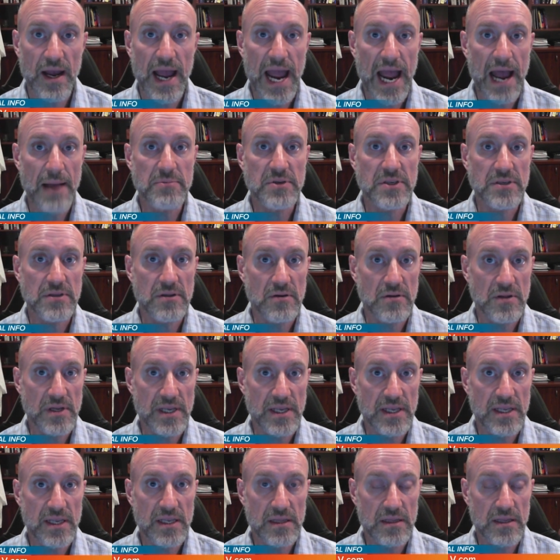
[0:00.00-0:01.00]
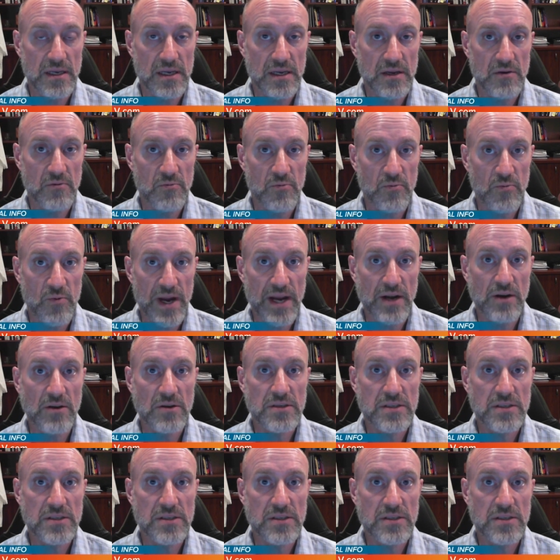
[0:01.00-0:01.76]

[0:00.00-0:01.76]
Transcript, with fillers: absolutely the renal